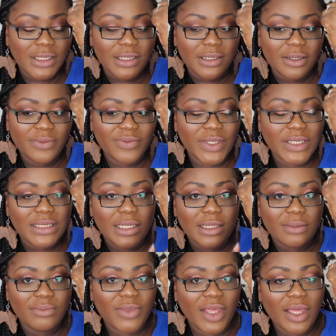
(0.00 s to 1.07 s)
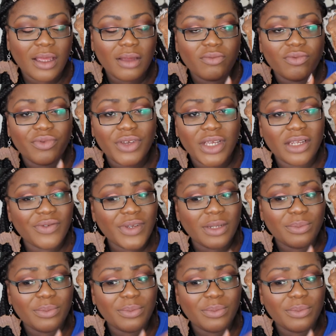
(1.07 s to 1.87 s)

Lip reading: you can hopefully see them there. Really